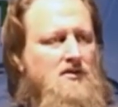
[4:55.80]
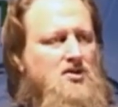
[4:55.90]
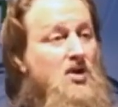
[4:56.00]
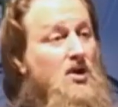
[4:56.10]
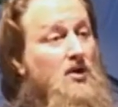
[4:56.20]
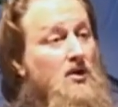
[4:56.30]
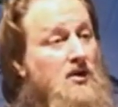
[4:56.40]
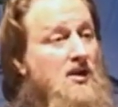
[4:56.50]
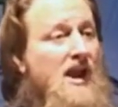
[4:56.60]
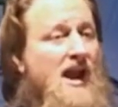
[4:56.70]
to
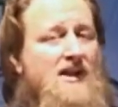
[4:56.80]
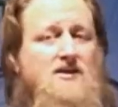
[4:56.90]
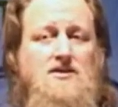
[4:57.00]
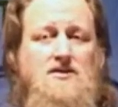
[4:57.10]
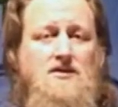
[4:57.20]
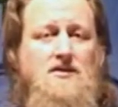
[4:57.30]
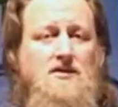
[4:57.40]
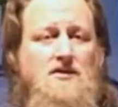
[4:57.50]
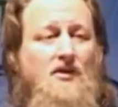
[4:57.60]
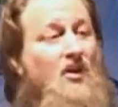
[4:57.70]
look at
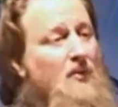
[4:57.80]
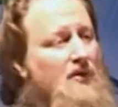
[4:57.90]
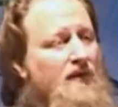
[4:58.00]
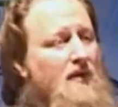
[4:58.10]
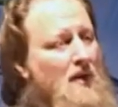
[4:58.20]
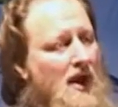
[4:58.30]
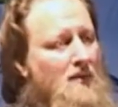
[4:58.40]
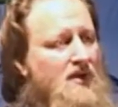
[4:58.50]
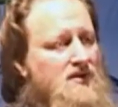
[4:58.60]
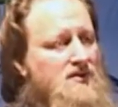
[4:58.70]
the Prophet
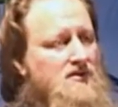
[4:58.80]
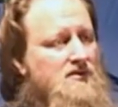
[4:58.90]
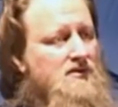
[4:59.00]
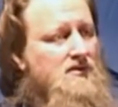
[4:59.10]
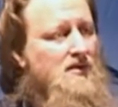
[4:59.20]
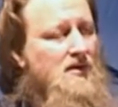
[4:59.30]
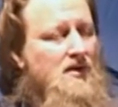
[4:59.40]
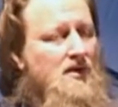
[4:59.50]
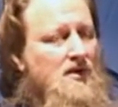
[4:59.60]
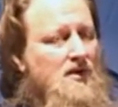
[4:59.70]
Muhammad,
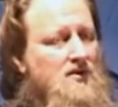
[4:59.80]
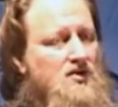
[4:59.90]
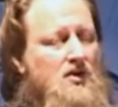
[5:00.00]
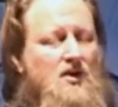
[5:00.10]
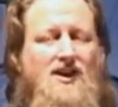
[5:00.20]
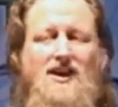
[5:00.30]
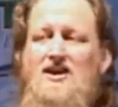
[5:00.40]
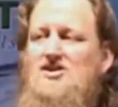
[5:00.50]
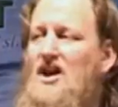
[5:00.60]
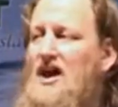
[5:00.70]
to look at
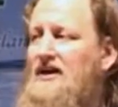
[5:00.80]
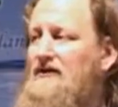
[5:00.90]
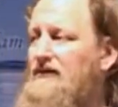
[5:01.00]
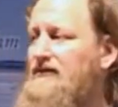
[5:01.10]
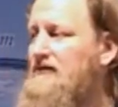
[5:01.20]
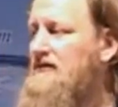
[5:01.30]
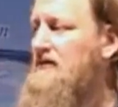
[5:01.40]
his life,